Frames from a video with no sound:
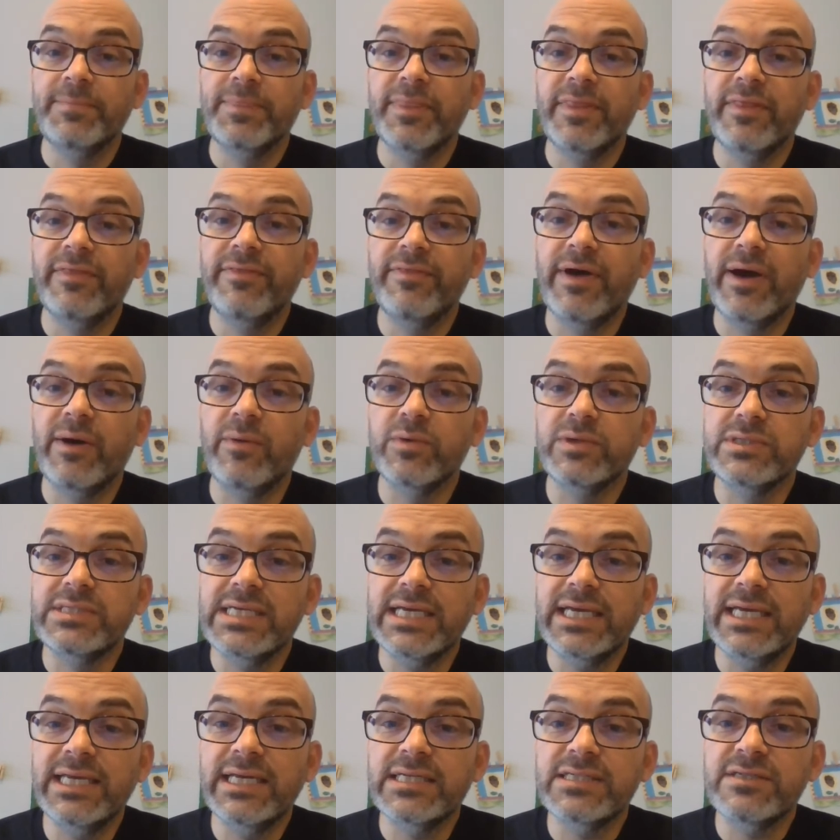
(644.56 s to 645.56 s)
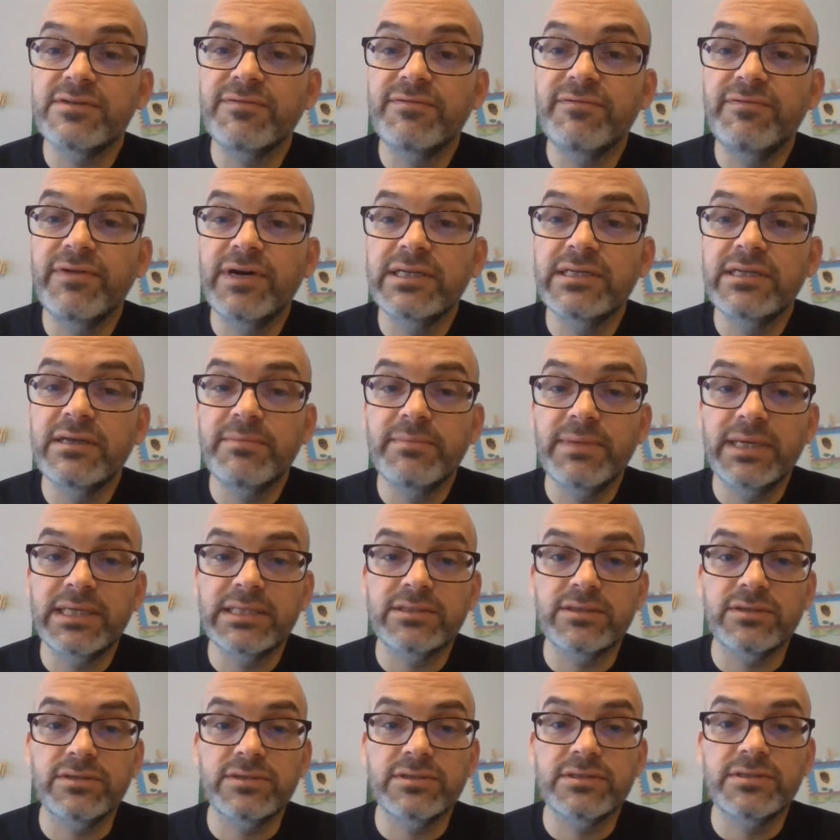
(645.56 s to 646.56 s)
that was in its
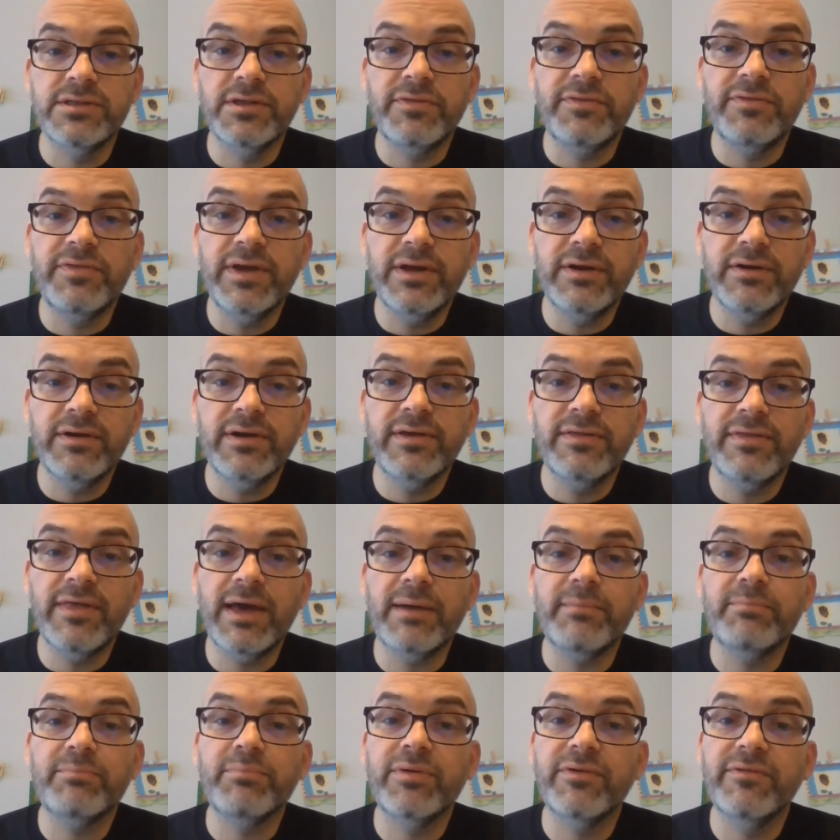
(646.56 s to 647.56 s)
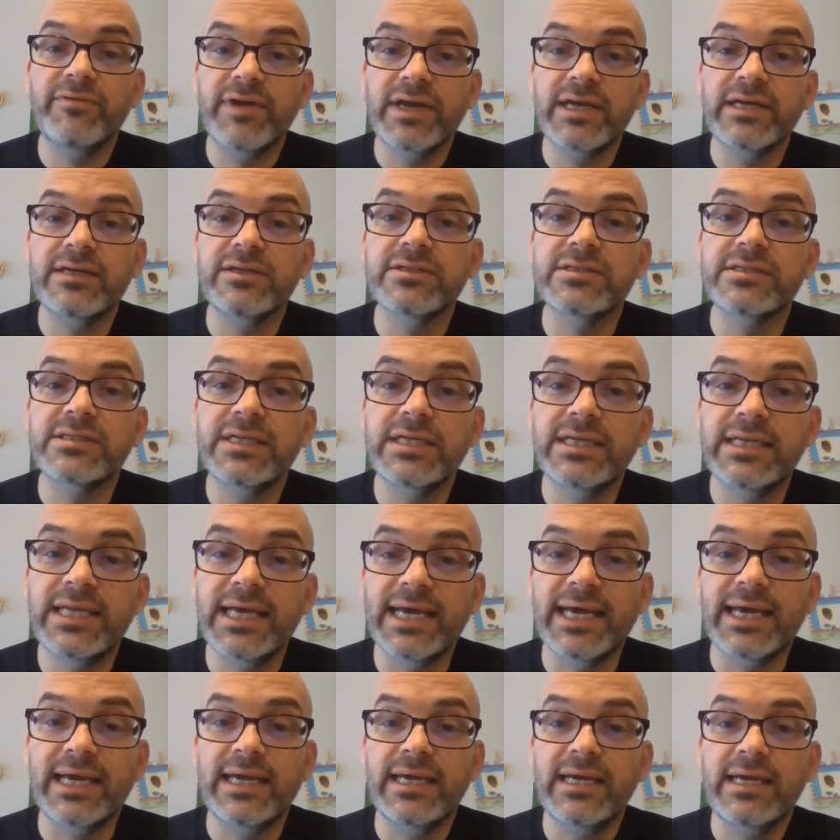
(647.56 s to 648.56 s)
fundamentals the theory that prevails
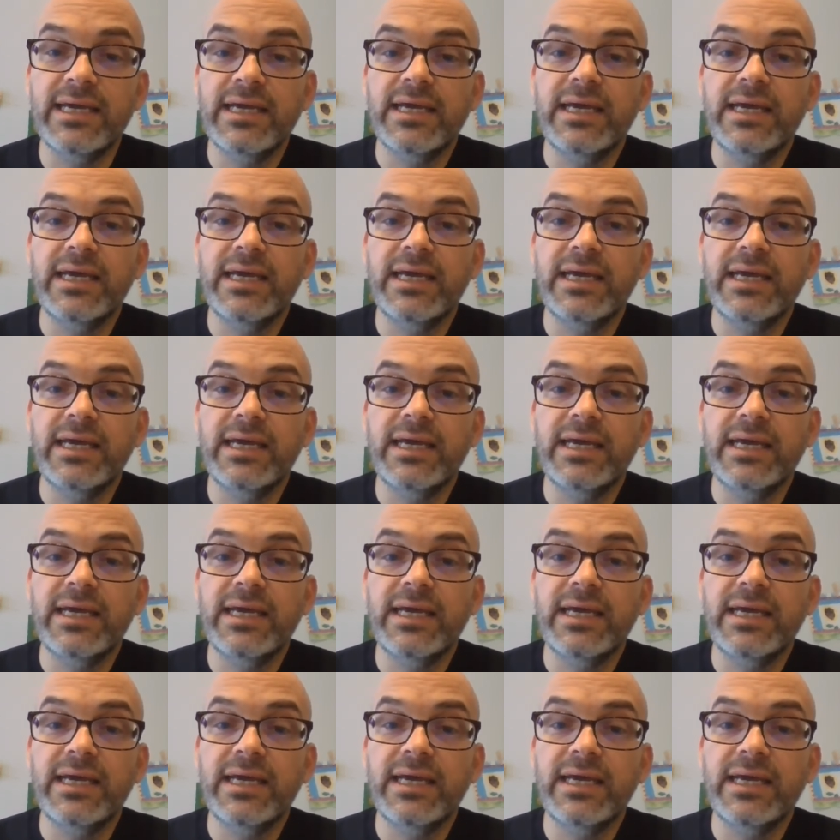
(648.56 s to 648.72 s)
today.